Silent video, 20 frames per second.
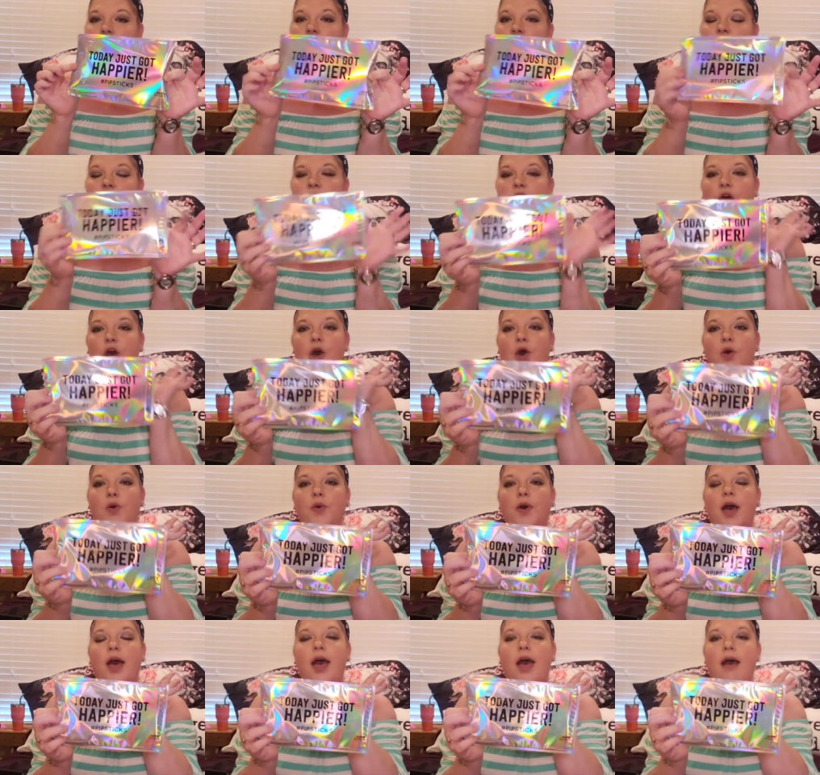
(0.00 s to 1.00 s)

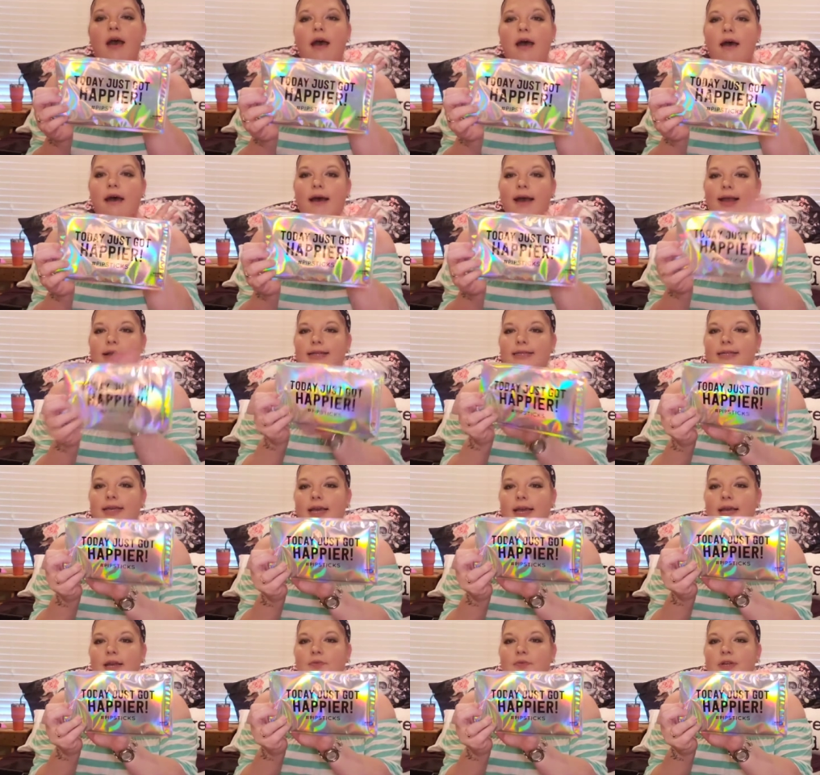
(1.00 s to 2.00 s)
So I
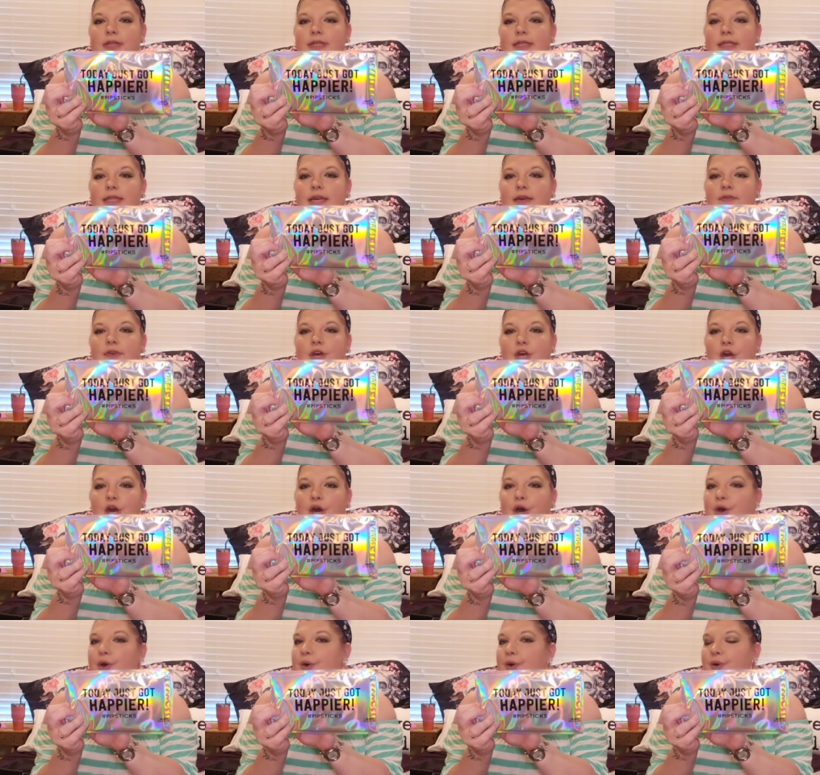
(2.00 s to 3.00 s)
did receive a
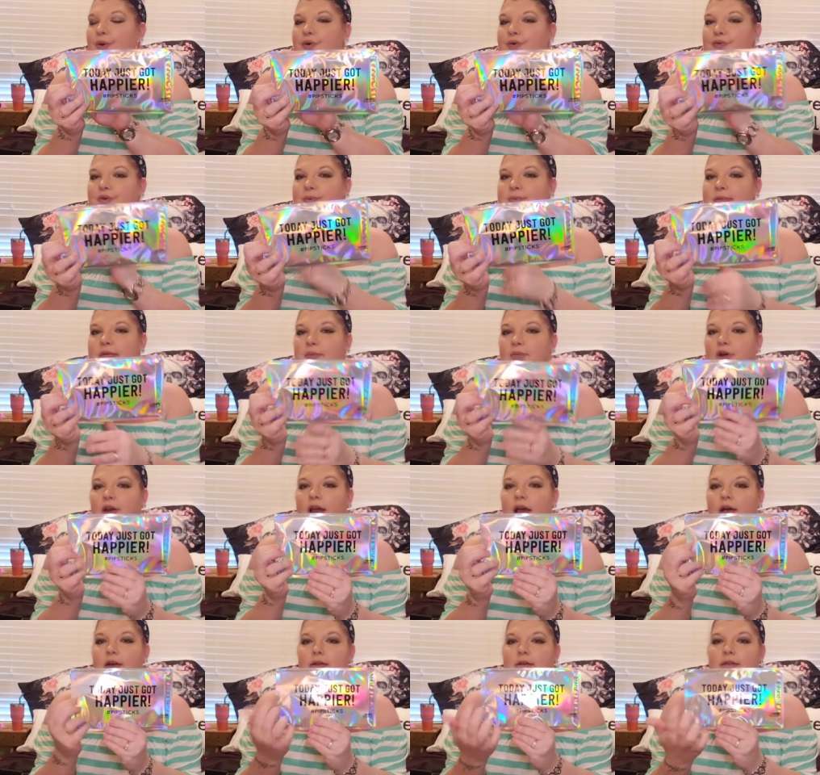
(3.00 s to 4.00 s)
code from someone
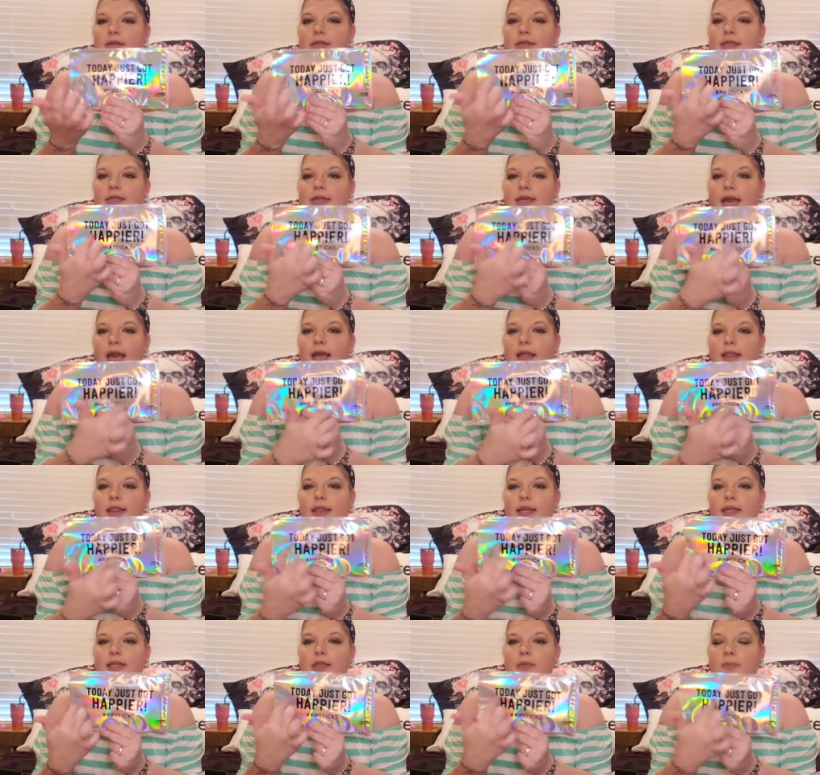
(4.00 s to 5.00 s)
else to get
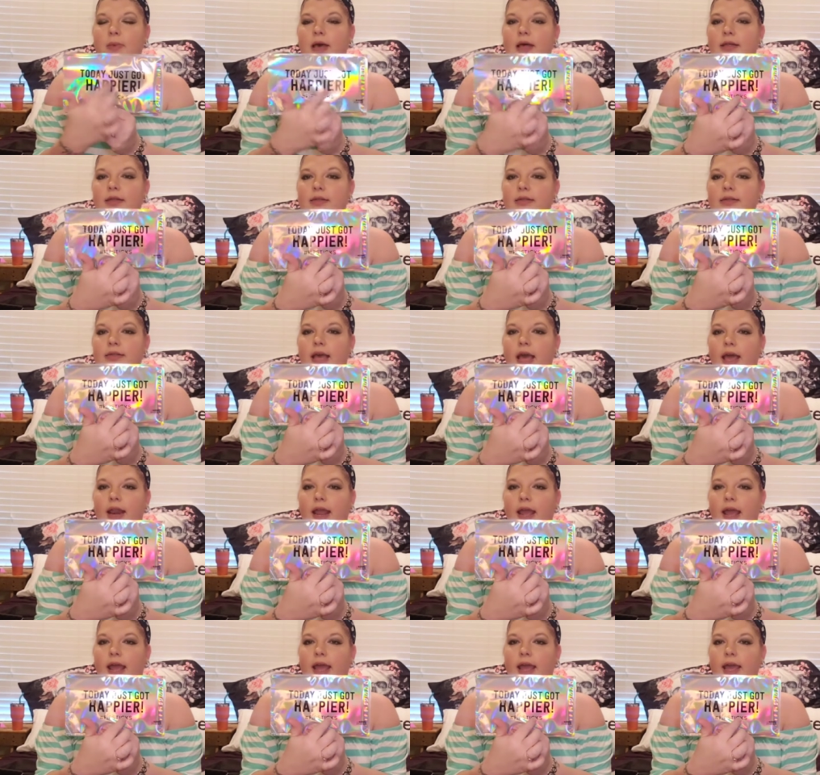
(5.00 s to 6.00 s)
this month's at
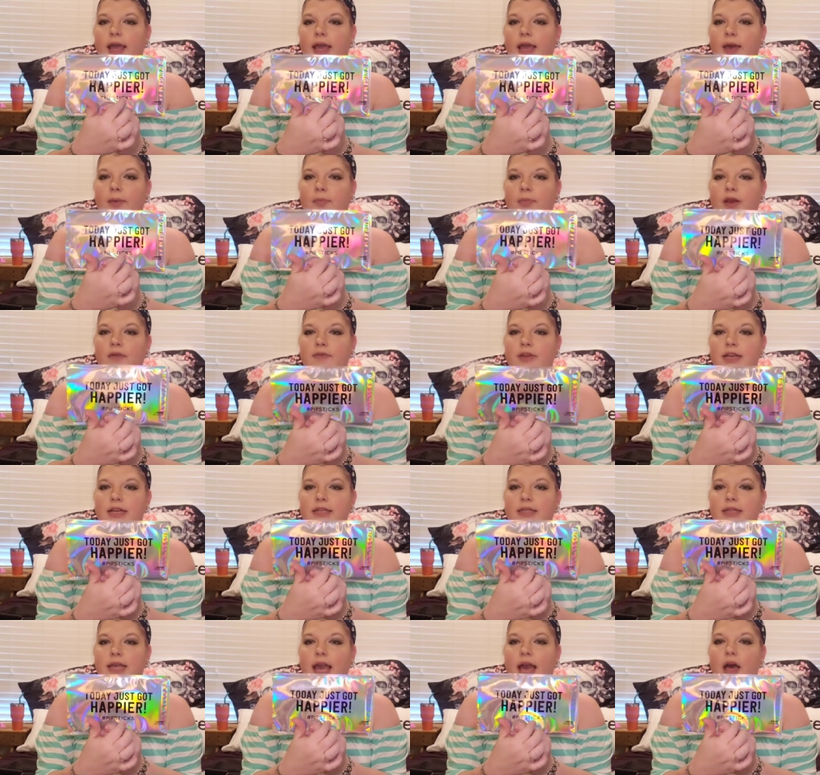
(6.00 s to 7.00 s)
a bit of a
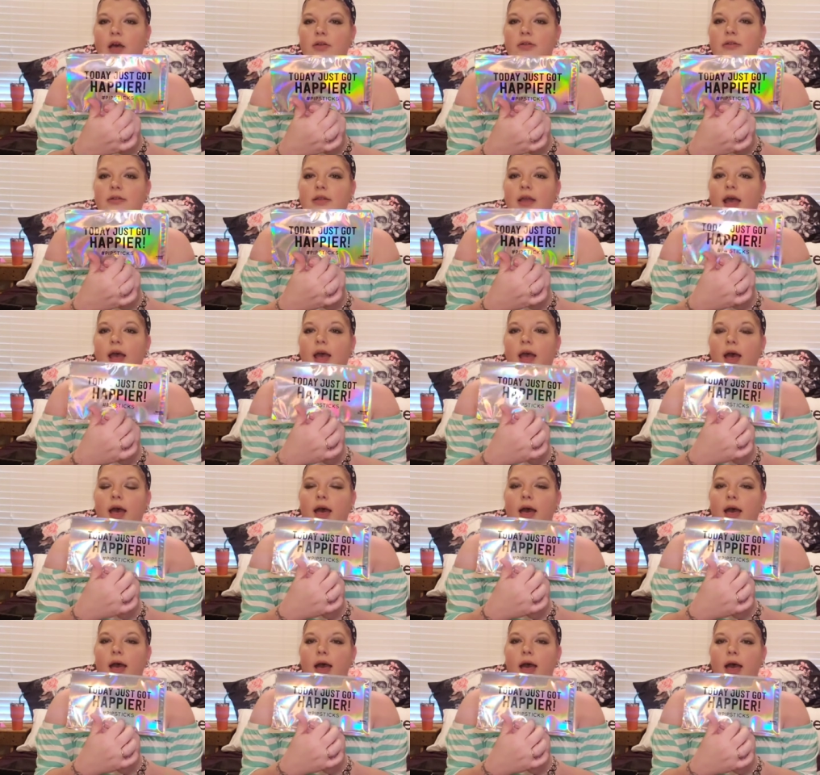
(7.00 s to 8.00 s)
discount.
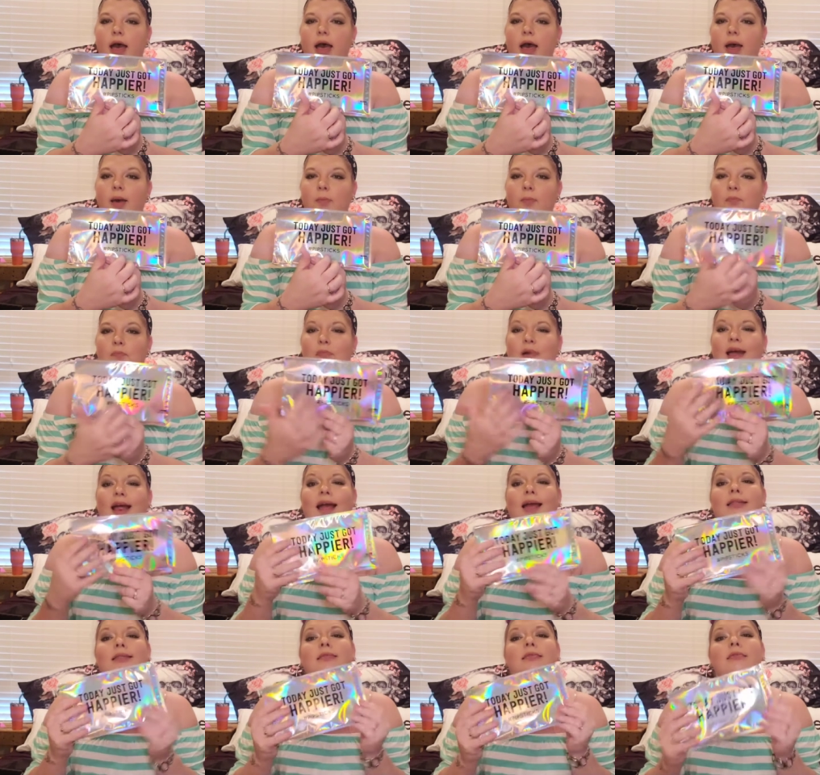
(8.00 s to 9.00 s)
Um, but
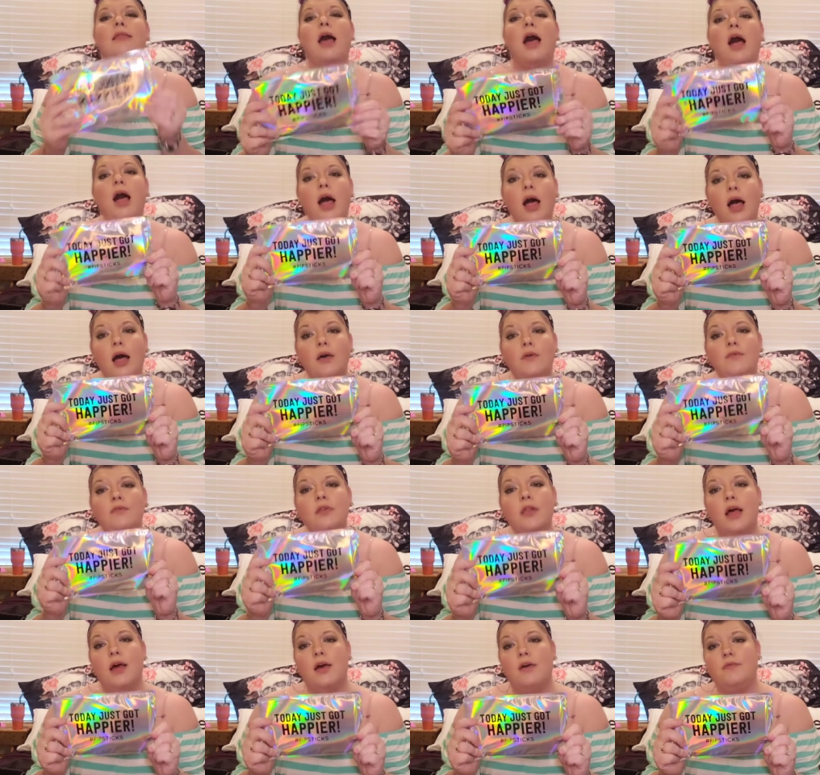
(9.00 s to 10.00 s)
I love,
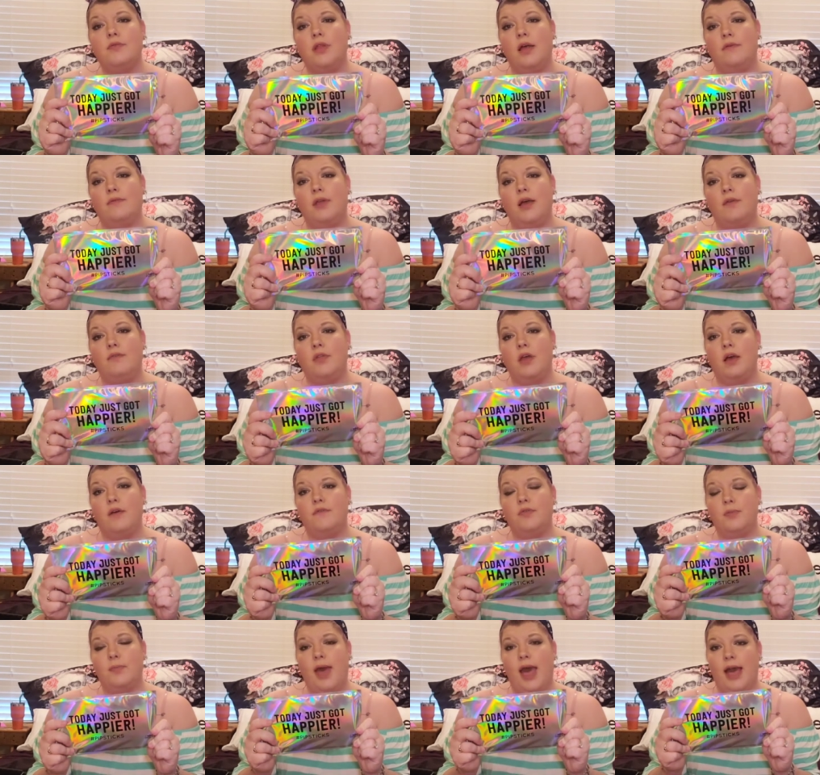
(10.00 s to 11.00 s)
love, love, love,
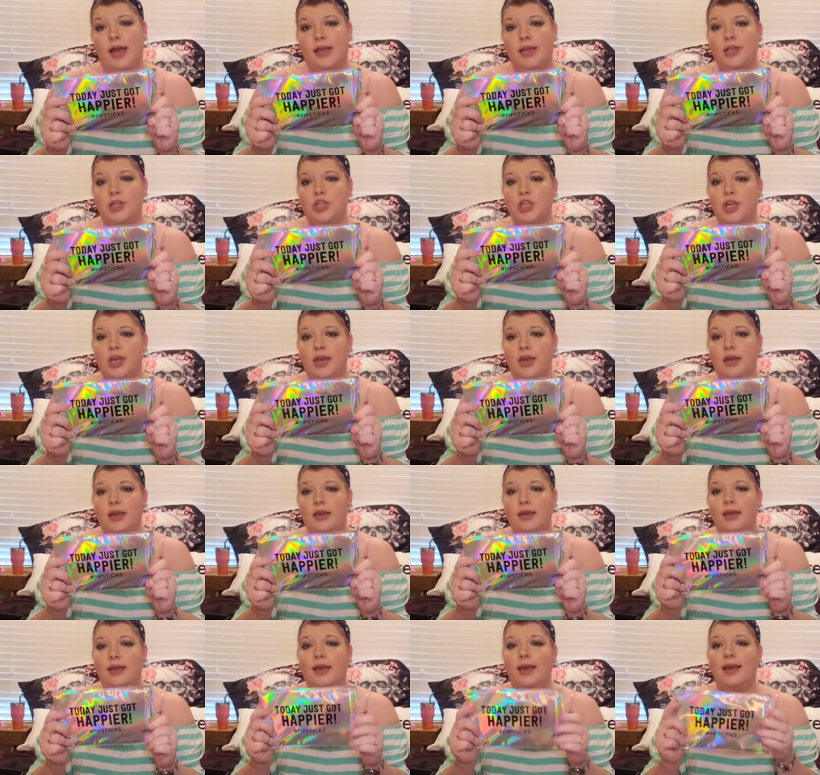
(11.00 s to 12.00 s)
love the
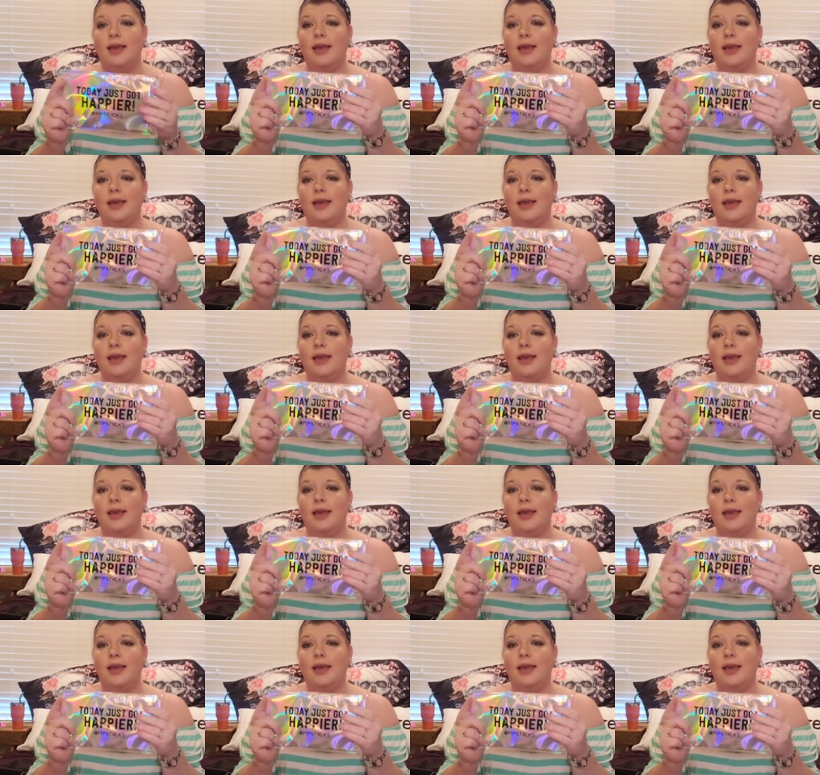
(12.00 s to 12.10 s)
packaging.